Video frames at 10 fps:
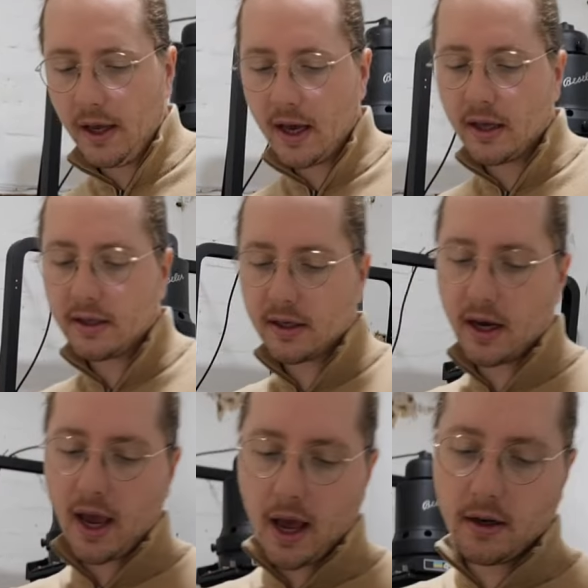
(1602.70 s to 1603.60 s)
and
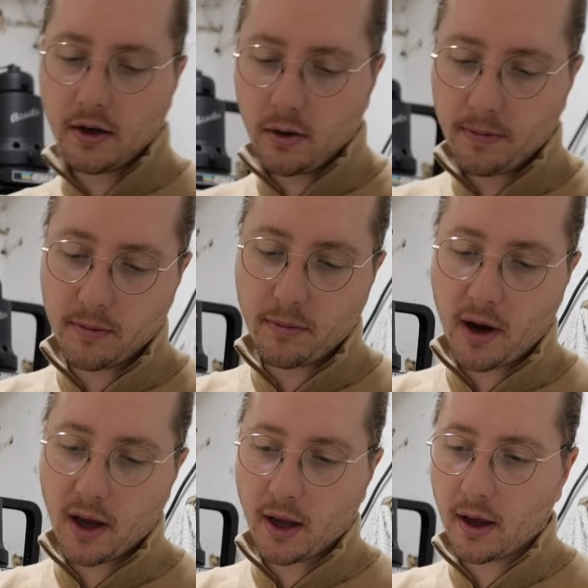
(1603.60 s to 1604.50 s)
I ended up
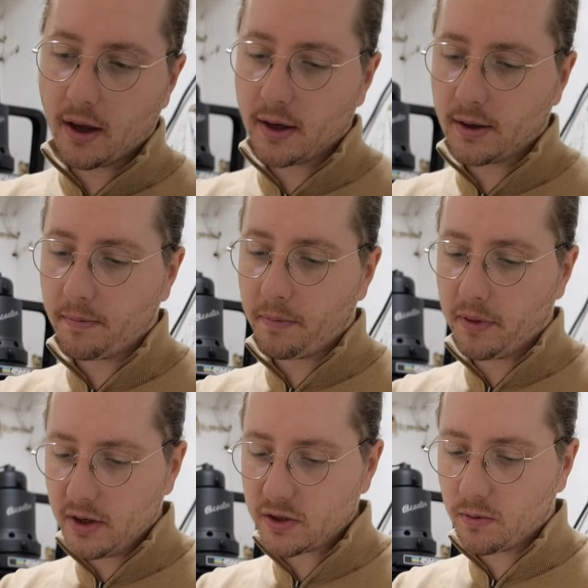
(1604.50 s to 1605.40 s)
buying
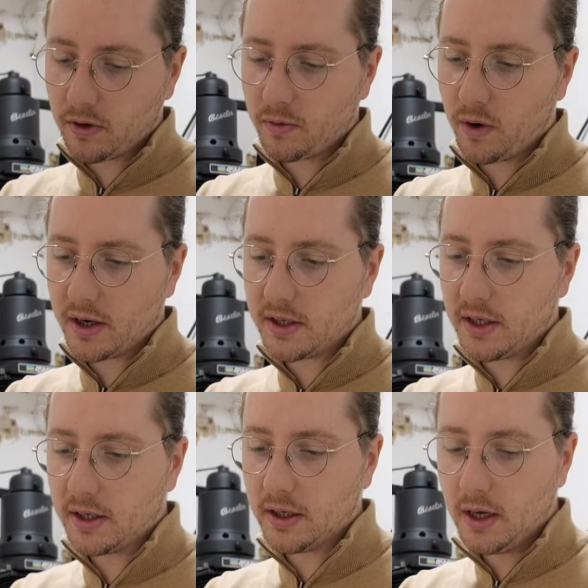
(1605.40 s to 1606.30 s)
this one right
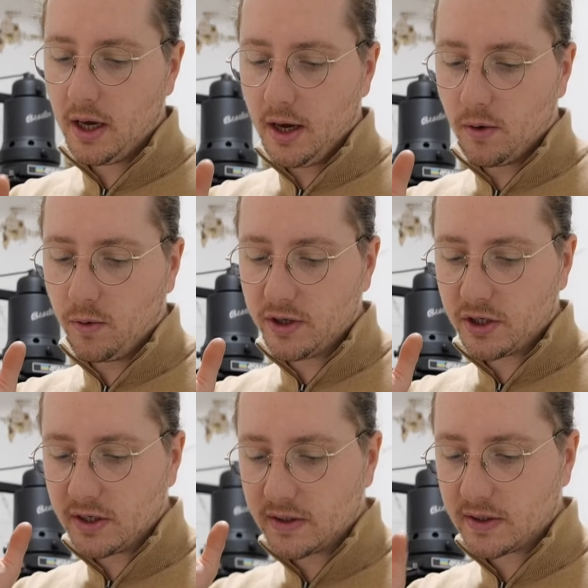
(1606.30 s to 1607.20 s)
here,
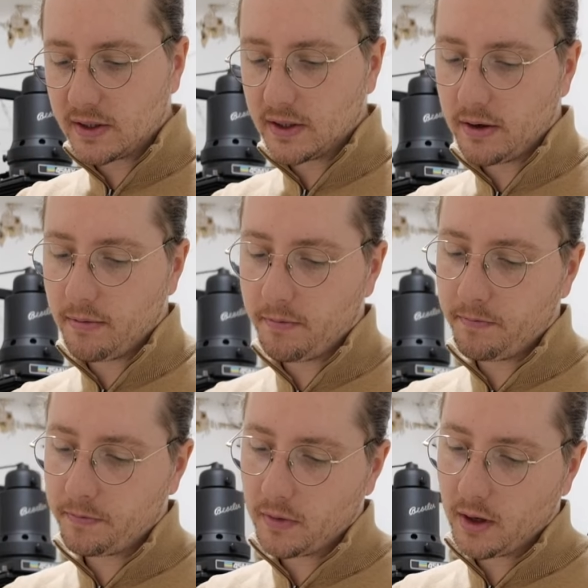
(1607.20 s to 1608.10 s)
which is
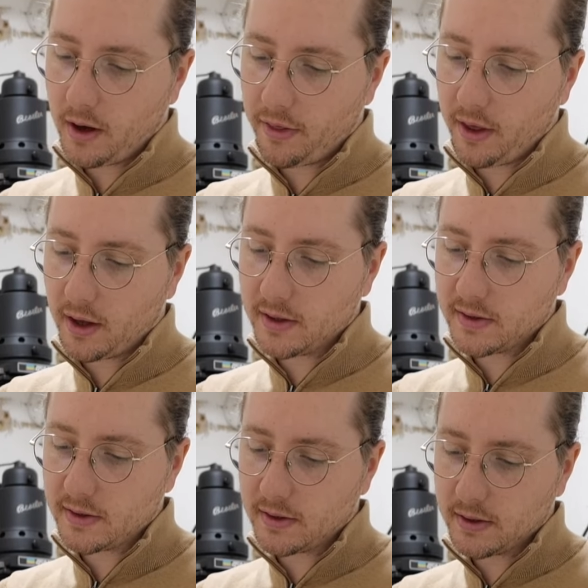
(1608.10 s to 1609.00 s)
I think
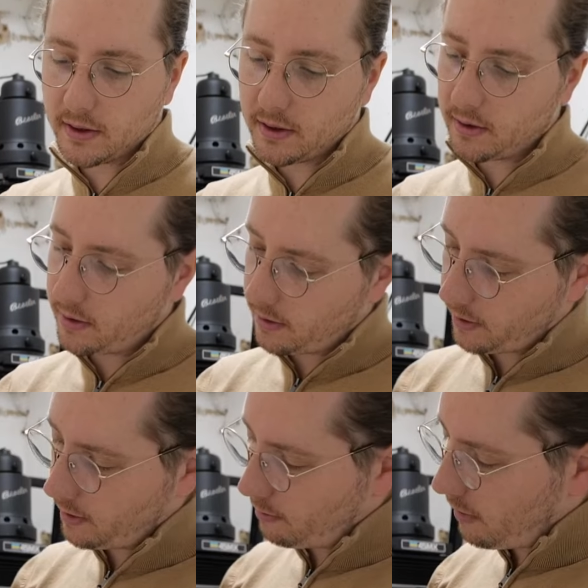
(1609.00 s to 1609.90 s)
it's
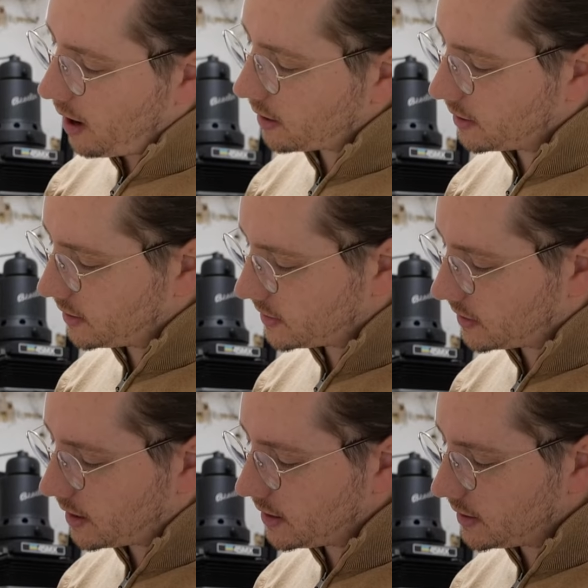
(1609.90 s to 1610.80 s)
the Markner
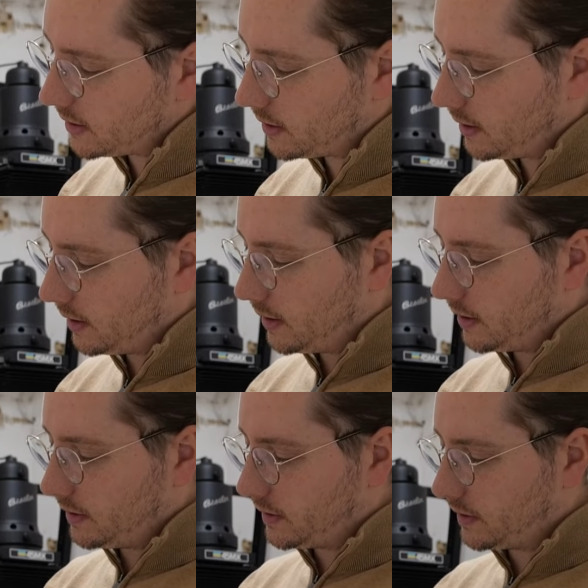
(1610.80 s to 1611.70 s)
site.
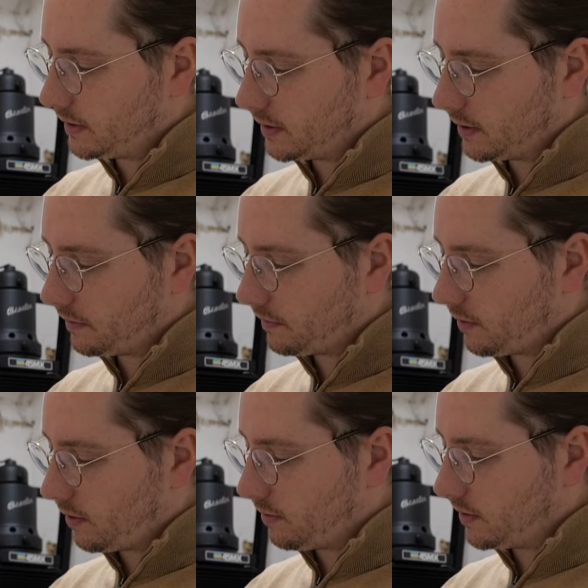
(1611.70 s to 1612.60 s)
It's
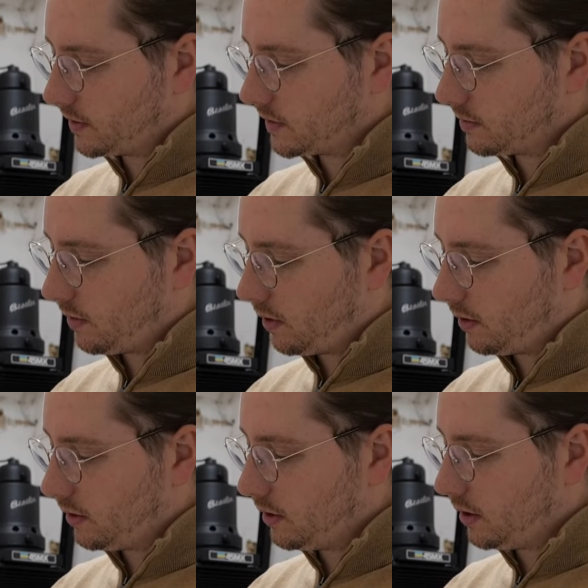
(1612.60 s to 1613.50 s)
from a
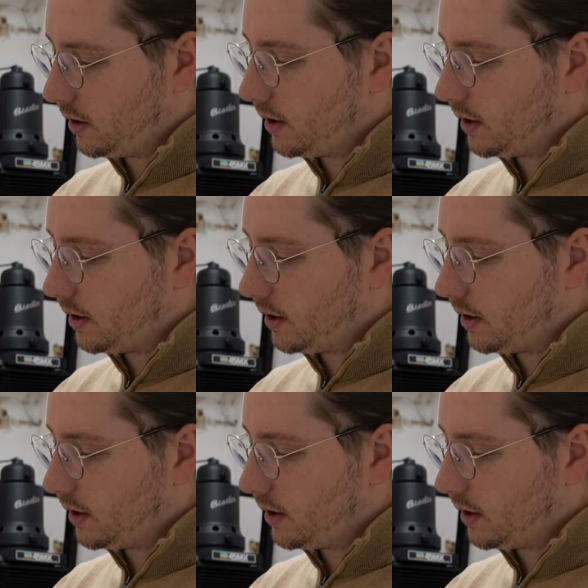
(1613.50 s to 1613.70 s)
small